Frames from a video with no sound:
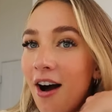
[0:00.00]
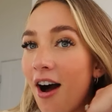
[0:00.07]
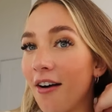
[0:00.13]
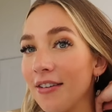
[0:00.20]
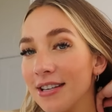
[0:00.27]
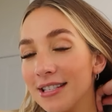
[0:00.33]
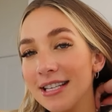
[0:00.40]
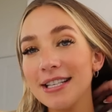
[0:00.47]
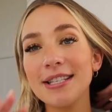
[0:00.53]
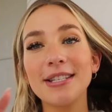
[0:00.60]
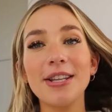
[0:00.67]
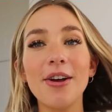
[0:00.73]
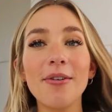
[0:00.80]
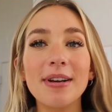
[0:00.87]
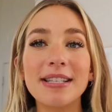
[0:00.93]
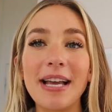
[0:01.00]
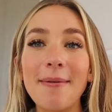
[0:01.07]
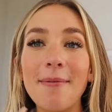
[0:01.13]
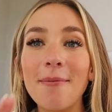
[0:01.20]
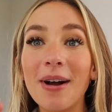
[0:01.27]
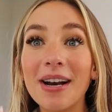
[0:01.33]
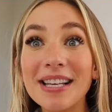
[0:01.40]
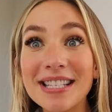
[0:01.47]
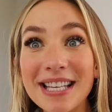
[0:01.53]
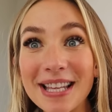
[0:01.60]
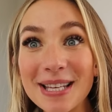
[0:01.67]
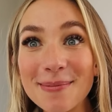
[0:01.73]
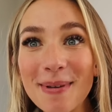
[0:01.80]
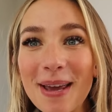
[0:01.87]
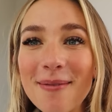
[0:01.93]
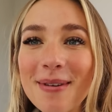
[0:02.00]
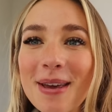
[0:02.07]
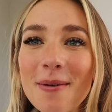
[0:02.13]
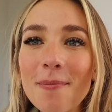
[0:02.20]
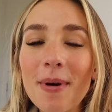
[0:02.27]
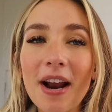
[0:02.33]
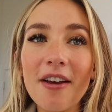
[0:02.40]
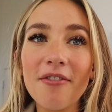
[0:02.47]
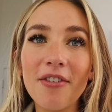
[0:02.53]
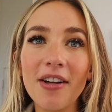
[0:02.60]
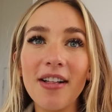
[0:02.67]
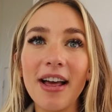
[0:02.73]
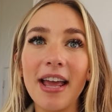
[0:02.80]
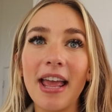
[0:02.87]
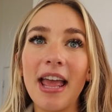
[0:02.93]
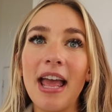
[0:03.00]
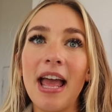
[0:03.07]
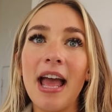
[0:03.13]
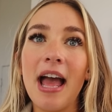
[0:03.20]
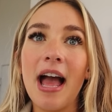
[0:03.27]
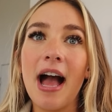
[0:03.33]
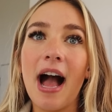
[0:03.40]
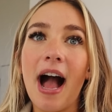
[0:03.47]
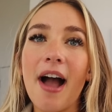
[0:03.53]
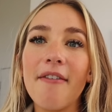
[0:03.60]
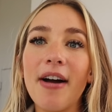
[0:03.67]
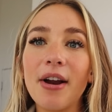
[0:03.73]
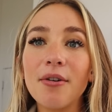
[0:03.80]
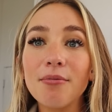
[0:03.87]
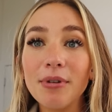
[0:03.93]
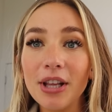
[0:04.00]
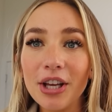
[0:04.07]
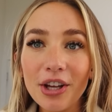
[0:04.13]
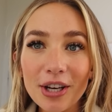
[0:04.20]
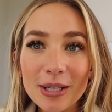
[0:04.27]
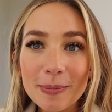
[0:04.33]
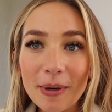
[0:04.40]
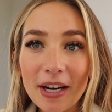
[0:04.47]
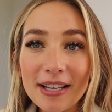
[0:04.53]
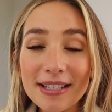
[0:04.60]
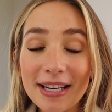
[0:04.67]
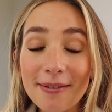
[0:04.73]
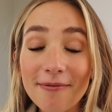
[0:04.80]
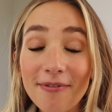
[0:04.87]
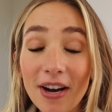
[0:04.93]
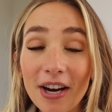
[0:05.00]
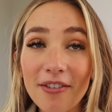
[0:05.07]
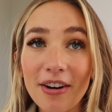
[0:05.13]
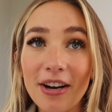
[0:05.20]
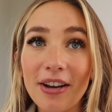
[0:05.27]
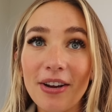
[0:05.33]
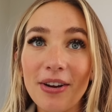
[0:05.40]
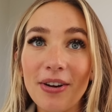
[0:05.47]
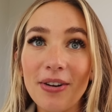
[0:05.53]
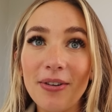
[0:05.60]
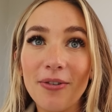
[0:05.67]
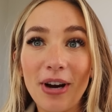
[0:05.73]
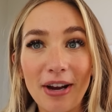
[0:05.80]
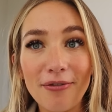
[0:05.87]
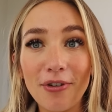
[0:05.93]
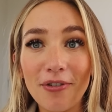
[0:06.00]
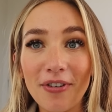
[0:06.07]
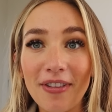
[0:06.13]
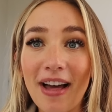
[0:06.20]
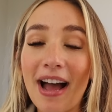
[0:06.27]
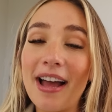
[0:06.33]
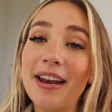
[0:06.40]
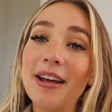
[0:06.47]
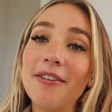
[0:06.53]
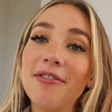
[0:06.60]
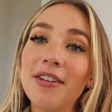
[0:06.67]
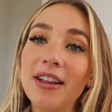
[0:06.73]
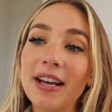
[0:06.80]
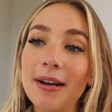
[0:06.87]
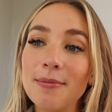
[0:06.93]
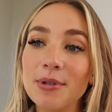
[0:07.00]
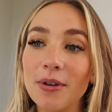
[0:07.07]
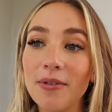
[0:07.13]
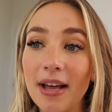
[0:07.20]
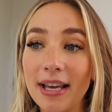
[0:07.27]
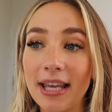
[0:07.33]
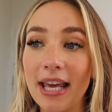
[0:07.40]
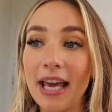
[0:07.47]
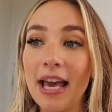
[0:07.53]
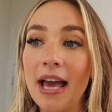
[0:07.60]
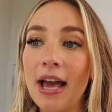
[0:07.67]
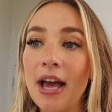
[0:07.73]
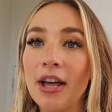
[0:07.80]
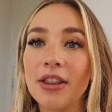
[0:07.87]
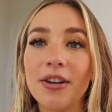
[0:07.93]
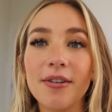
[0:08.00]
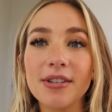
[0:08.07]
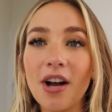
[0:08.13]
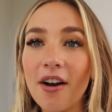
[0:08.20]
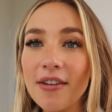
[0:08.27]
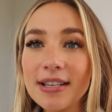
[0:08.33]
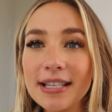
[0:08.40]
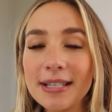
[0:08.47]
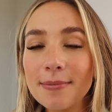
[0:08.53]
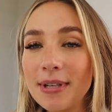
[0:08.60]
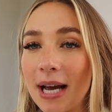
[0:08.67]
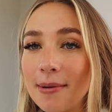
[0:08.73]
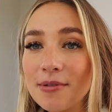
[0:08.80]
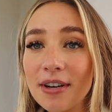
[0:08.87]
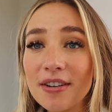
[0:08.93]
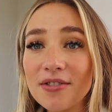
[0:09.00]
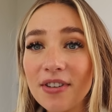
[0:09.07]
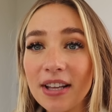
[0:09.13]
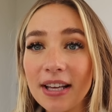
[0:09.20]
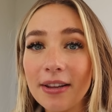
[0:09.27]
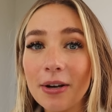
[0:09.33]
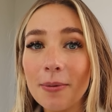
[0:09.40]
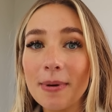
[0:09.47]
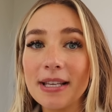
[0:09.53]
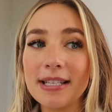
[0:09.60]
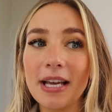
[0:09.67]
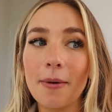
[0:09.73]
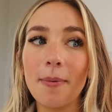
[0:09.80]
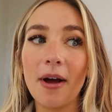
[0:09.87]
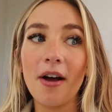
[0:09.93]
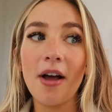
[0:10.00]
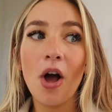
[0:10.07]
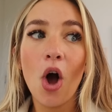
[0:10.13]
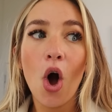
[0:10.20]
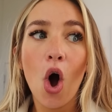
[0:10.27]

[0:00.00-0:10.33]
Obviously it's slow because I want to see this baby, but I feel like I've had a really good experience and I'm very, very grateful for that and I feel like I'm so lucky. There was obviously some times where I was feeling a little bit sick, but